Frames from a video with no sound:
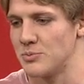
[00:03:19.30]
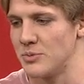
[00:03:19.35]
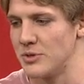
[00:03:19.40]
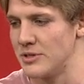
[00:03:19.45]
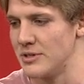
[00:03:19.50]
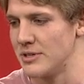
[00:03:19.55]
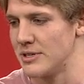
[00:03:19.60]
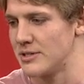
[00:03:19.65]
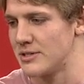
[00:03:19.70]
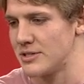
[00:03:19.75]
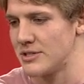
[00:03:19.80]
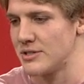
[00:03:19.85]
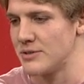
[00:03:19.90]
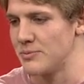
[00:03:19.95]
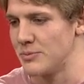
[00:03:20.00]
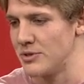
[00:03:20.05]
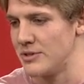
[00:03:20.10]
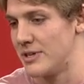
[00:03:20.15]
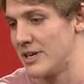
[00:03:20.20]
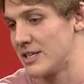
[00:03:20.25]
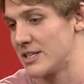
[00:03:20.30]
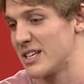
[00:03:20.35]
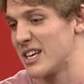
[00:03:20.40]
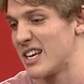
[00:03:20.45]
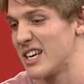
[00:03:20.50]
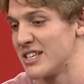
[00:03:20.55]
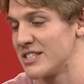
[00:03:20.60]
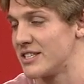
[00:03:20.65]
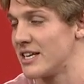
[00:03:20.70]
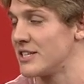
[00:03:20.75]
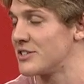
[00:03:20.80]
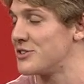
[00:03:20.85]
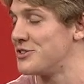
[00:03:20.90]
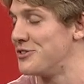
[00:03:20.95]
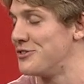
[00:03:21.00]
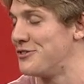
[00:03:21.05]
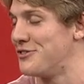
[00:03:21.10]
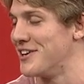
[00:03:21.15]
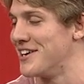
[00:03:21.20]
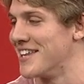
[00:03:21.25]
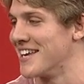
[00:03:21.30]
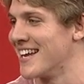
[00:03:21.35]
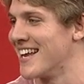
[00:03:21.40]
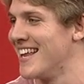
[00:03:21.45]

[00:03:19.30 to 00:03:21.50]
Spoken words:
That's a new feeling.